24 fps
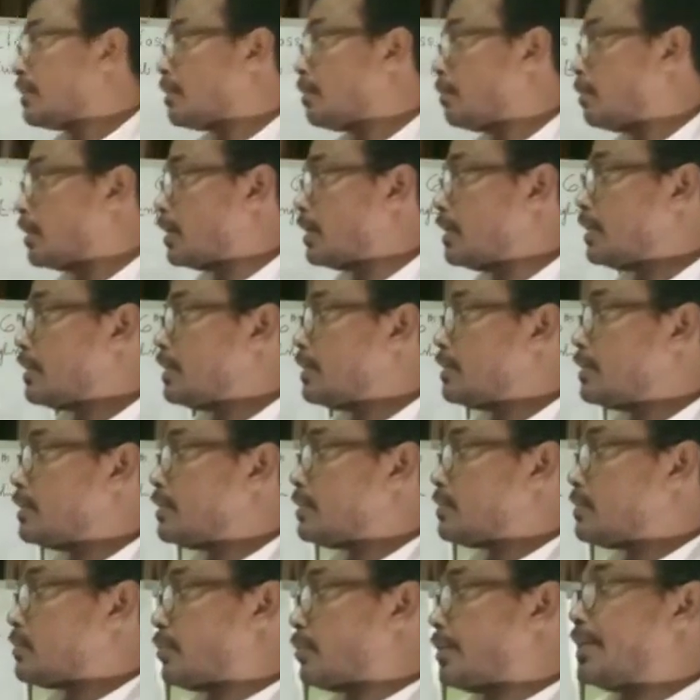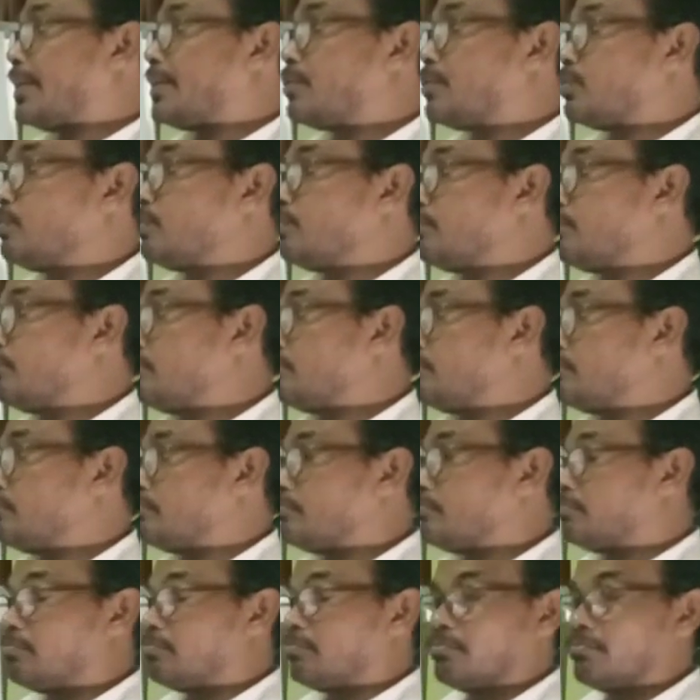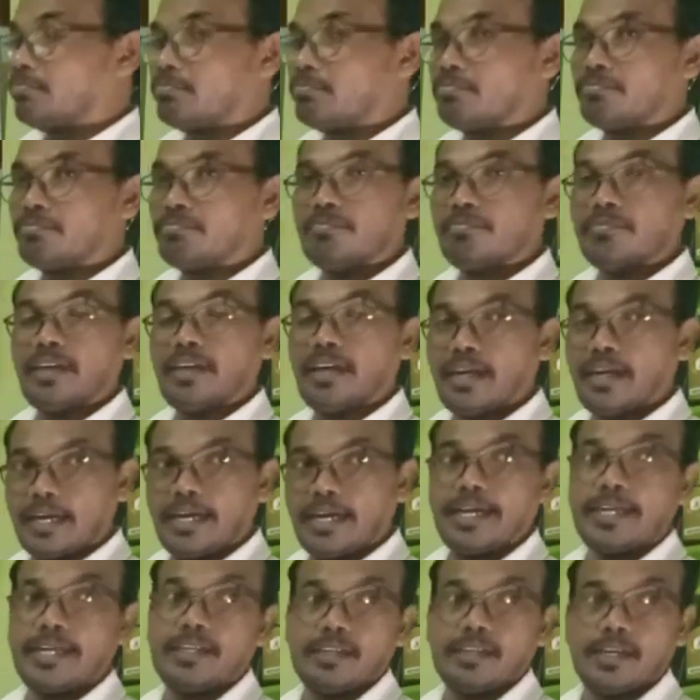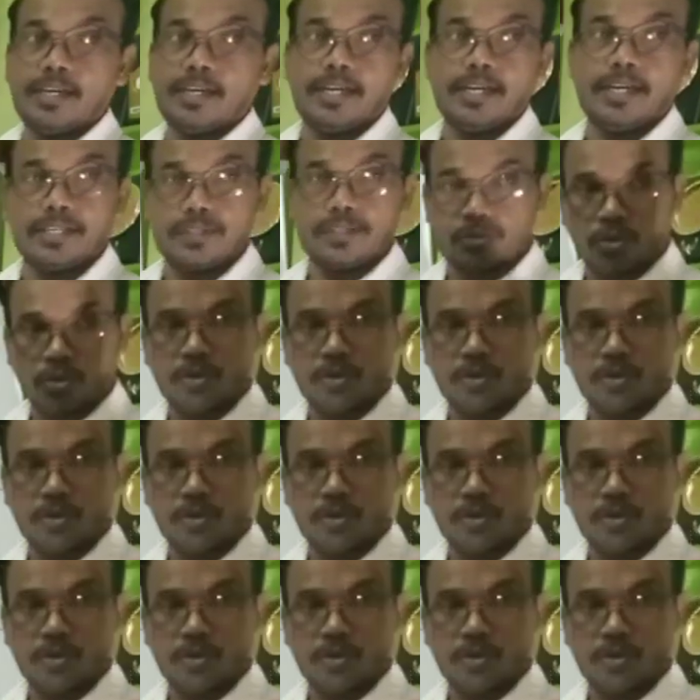Come on, try to I